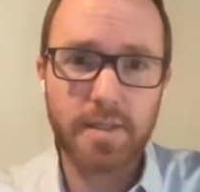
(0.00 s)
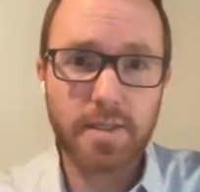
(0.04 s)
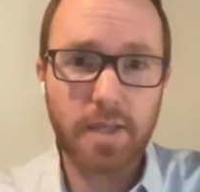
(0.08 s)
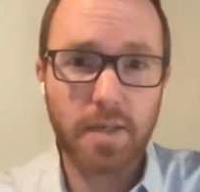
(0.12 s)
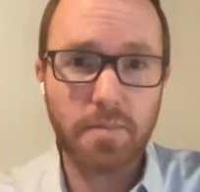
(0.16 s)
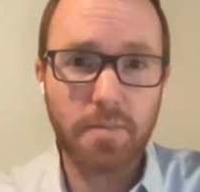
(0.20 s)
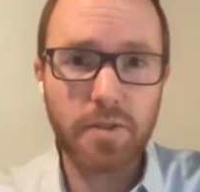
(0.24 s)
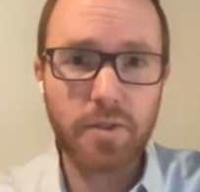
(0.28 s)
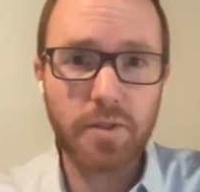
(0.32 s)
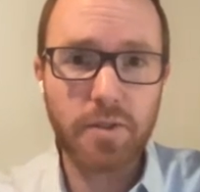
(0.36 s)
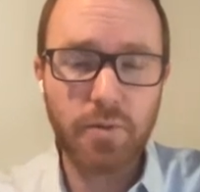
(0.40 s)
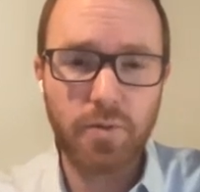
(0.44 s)

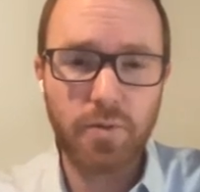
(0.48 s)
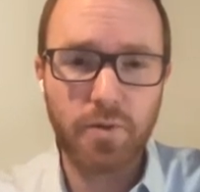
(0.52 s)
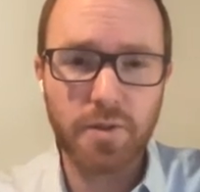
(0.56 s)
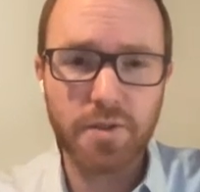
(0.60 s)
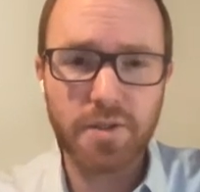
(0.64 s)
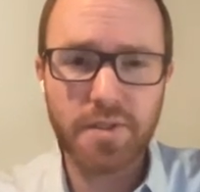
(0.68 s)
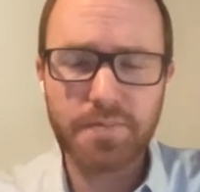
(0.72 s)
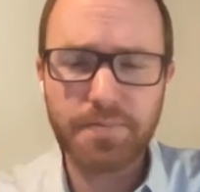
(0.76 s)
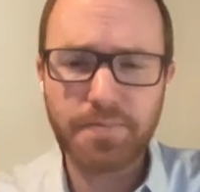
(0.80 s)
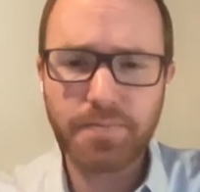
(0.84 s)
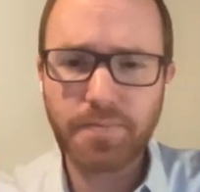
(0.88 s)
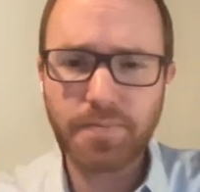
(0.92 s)
And some
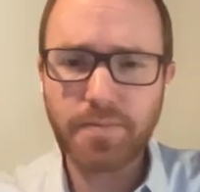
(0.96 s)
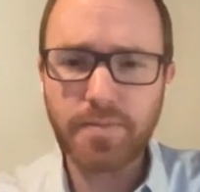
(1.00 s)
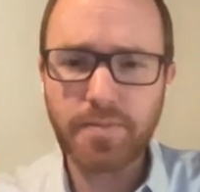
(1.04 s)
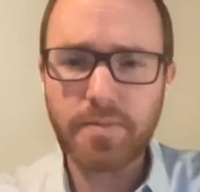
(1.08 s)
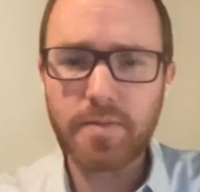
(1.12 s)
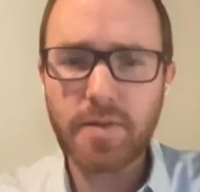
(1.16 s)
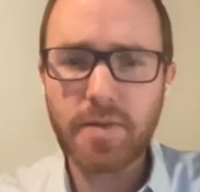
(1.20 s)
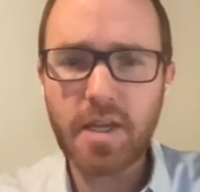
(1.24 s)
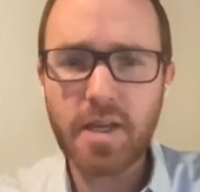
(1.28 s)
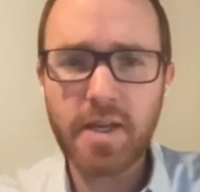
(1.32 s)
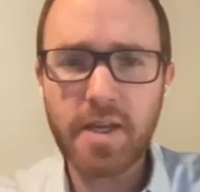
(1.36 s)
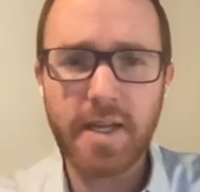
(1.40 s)
schools
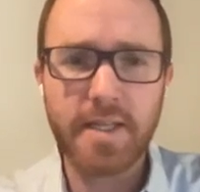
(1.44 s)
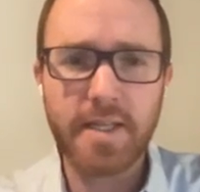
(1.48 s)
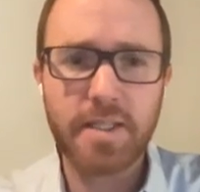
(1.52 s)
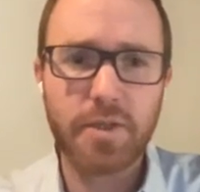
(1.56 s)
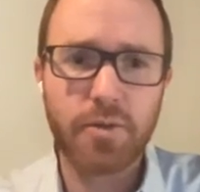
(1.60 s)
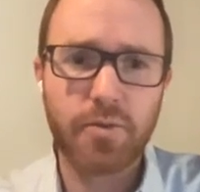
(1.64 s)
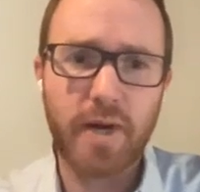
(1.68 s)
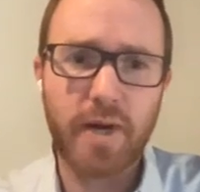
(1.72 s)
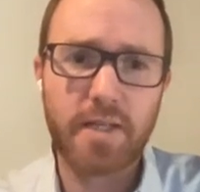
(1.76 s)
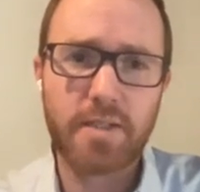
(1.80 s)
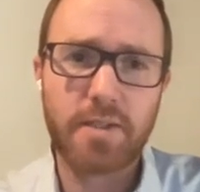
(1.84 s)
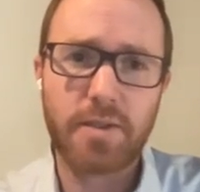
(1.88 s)

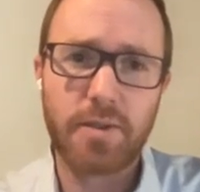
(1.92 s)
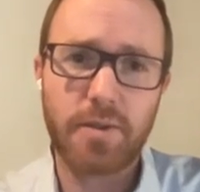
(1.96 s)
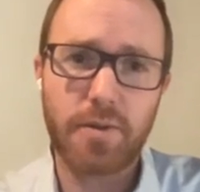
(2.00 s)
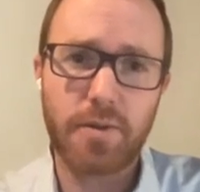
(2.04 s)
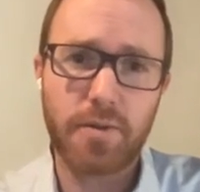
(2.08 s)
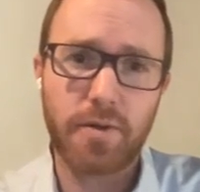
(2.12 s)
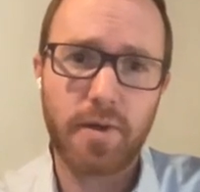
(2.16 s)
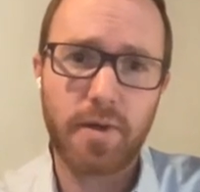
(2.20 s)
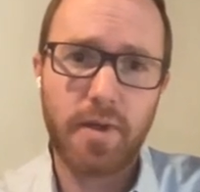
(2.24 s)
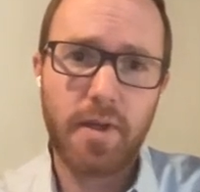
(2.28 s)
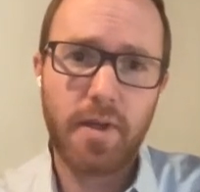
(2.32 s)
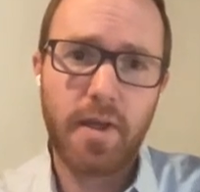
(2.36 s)
can direct
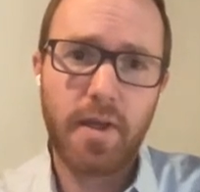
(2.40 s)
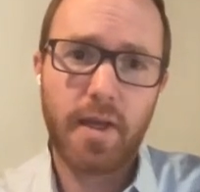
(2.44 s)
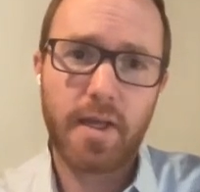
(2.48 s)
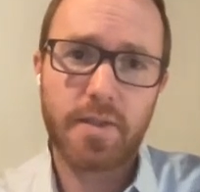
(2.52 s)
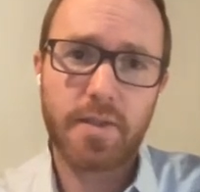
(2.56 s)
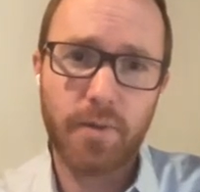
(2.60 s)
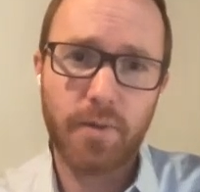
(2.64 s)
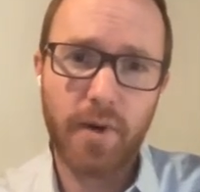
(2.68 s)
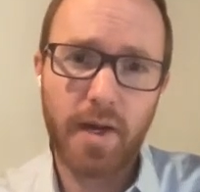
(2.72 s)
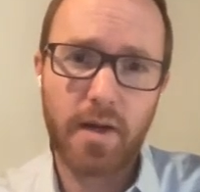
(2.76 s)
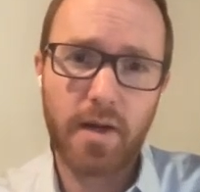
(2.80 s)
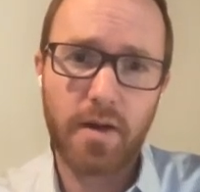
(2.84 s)
you
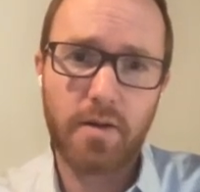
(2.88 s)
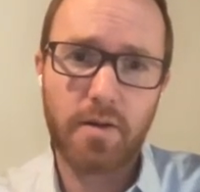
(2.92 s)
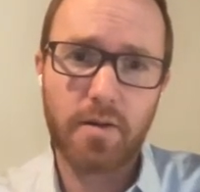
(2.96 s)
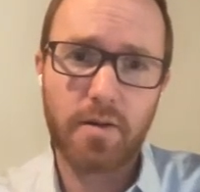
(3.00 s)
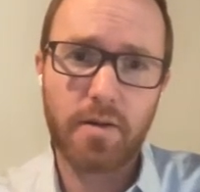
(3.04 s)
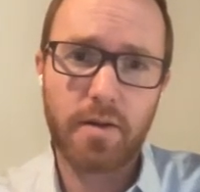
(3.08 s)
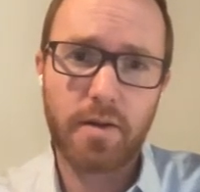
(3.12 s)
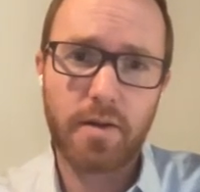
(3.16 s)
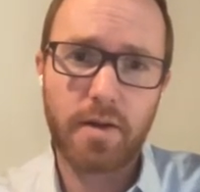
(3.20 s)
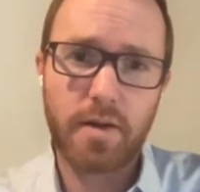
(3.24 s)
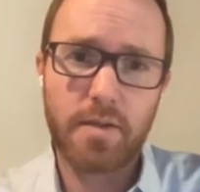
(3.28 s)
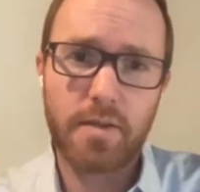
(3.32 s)
as
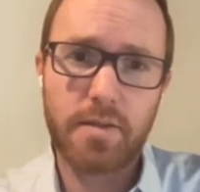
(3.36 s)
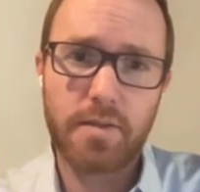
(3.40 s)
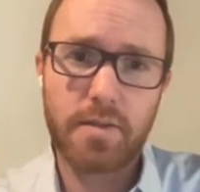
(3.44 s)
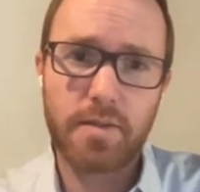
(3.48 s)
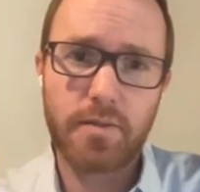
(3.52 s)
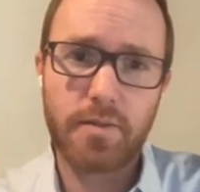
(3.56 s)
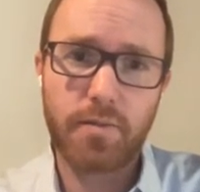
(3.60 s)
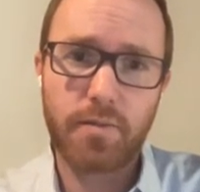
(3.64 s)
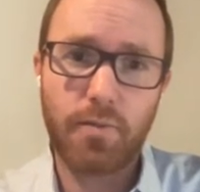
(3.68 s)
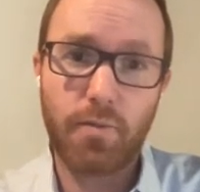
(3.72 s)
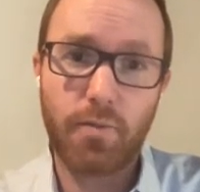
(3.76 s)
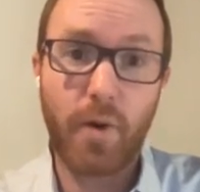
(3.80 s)
well
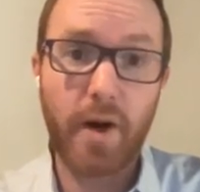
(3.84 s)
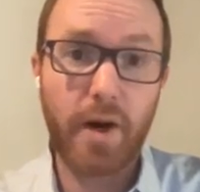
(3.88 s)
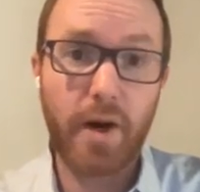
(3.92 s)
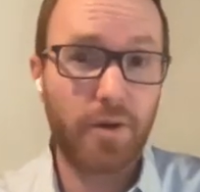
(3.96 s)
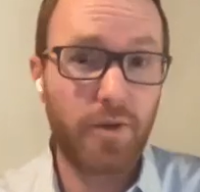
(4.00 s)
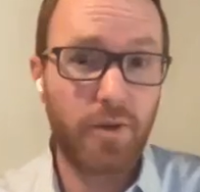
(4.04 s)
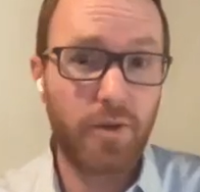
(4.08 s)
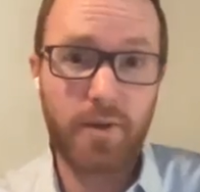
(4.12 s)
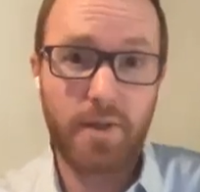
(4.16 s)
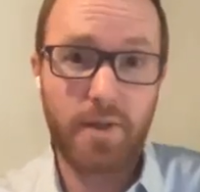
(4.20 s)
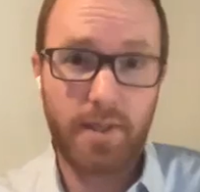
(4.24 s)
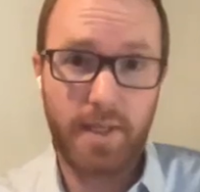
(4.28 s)
to
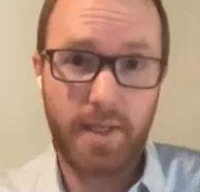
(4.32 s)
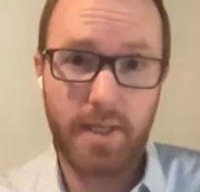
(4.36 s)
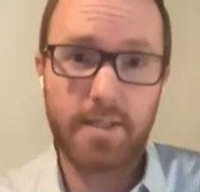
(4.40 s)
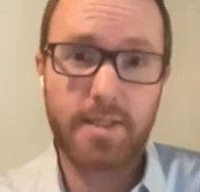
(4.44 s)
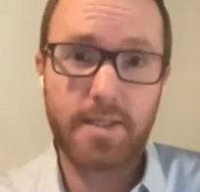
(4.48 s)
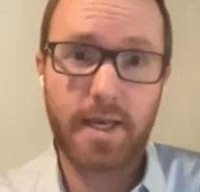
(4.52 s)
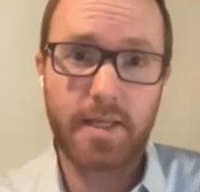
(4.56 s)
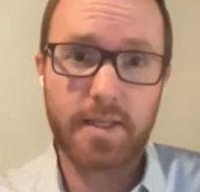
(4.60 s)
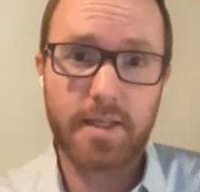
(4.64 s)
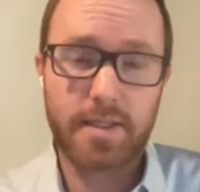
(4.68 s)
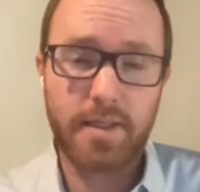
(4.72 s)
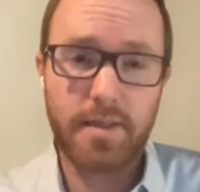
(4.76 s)
where you can
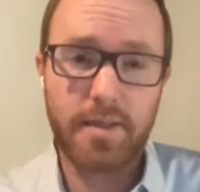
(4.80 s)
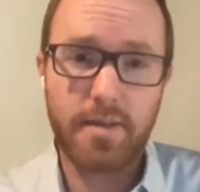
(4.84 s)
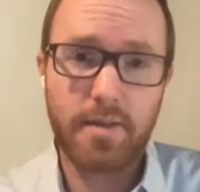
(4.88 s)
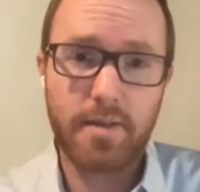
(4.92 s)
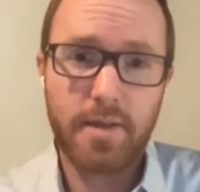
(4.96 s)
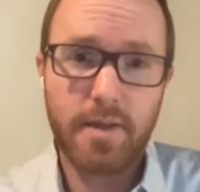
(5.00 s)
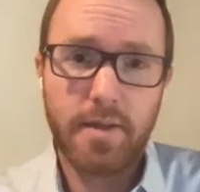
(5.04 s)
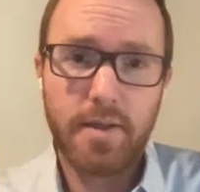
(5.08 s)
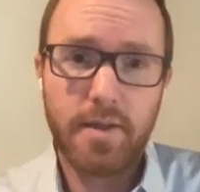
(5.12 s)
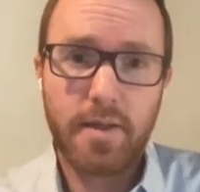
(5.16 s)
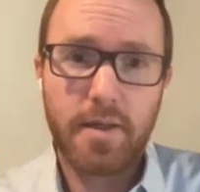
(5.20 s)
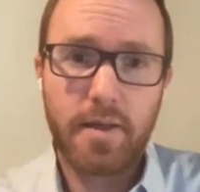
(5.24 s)
get
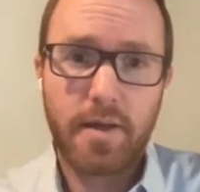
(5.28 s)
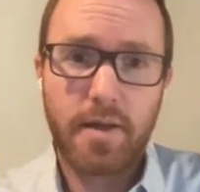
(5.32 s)
tested,